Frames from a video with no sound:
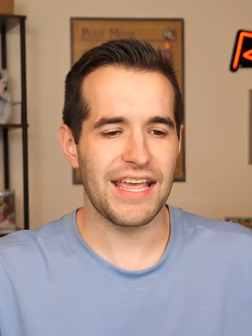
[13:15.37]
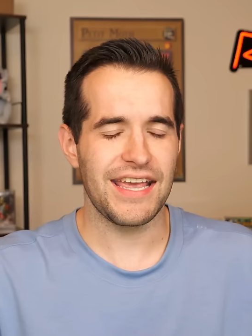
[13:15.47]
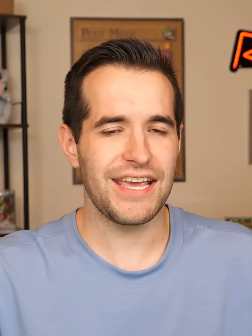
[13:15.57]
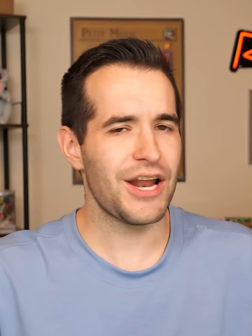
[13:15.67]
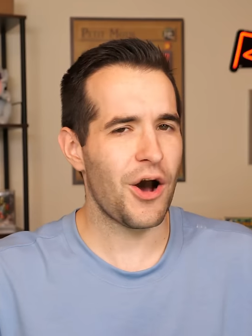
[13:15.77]

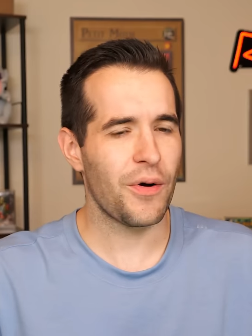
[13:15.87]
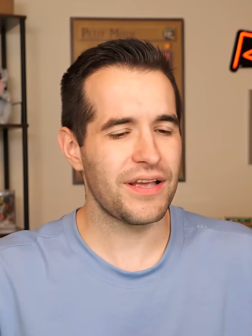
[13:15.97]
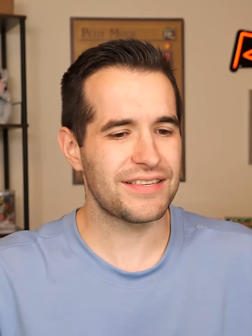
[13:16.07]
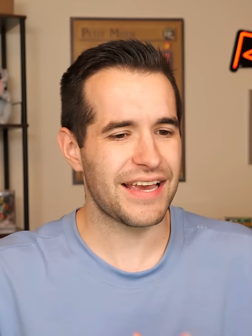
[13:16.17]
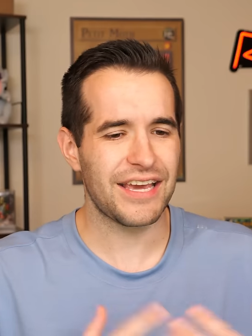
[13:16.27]
you know
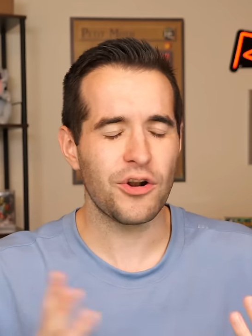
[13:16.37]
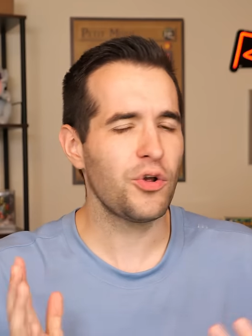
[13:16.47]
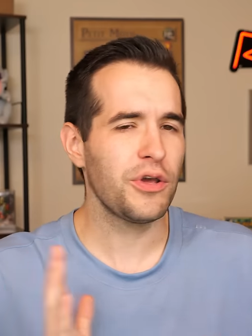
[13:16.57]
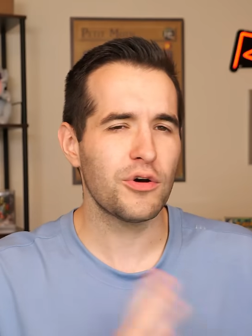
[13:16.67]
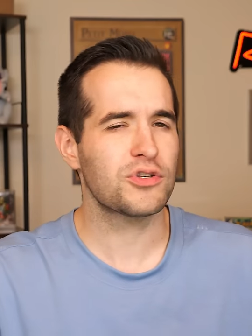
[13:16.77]
it's like it
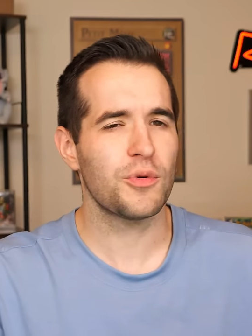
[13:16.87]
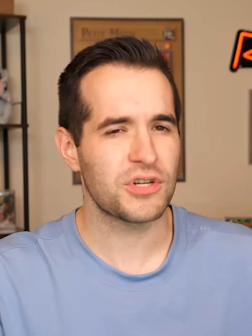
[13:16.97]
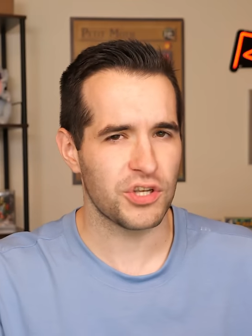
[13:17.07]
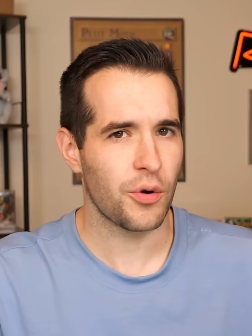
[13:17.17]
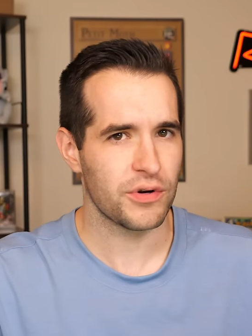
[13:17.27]
only goes so
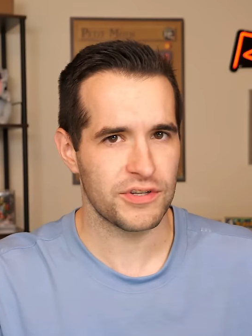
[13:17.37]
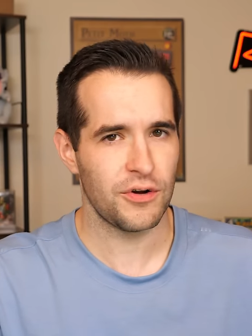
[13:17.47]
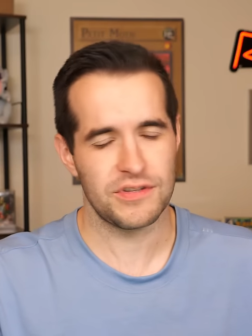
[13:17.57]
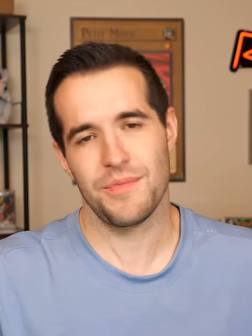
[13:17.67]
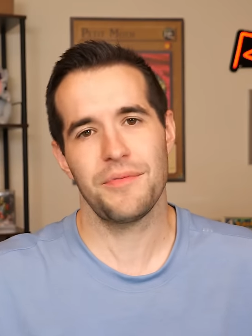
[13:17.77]
much lower as an
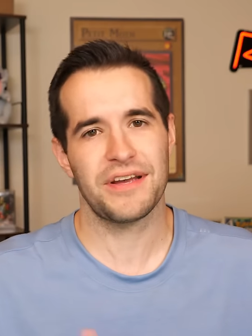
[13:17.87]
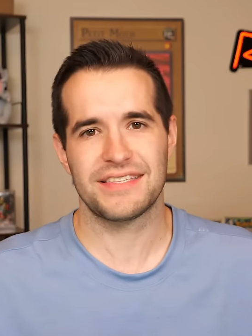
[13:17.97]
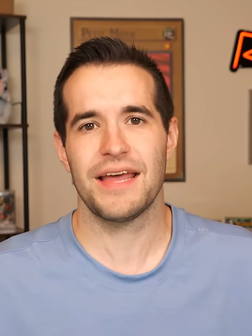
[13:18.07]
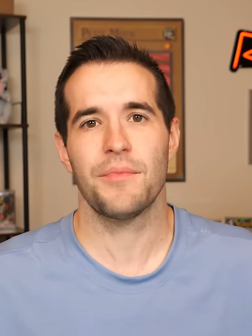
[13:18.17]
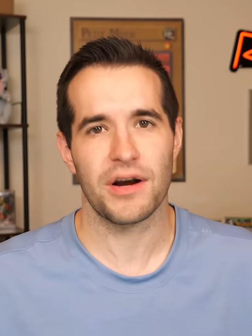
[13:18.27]
ulti maybe like
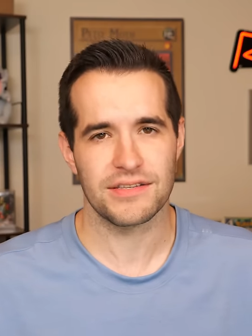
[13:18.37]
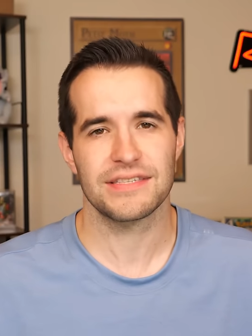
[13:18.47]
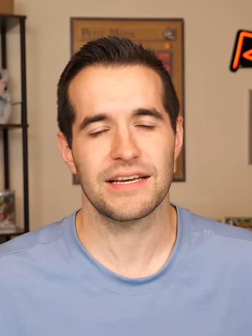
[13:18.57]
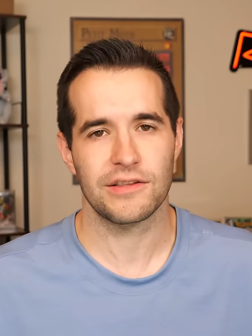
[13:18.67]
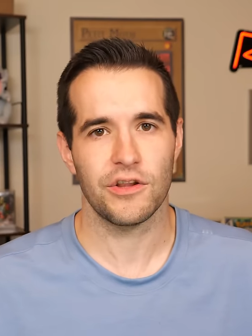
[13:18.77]
10 bucks
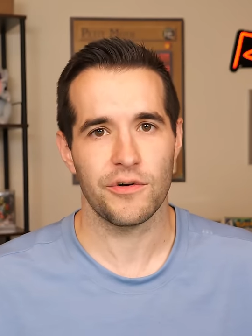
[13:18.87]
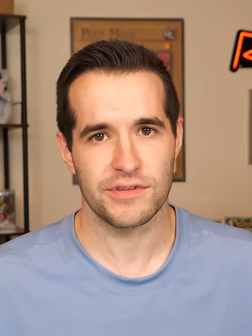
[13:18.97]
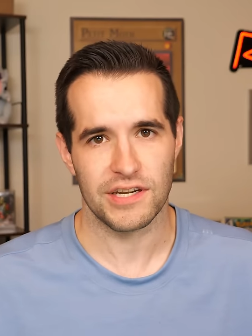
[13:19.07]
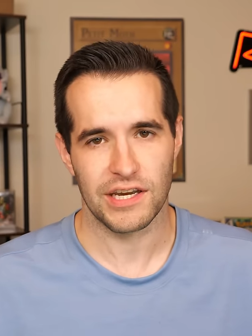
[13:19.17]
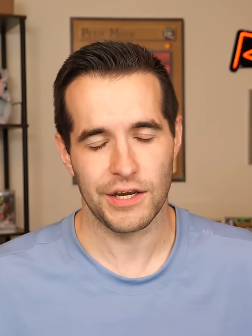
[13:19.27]
is like the
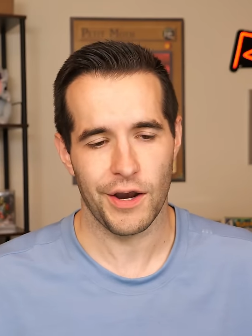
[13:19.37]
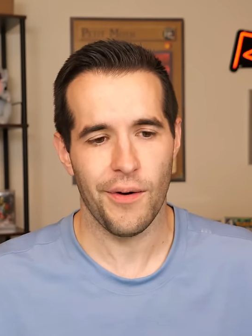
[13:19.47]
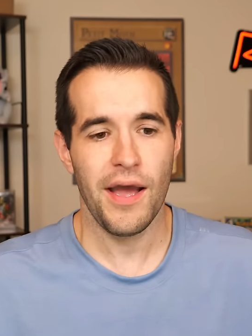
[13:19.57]
lowest it can go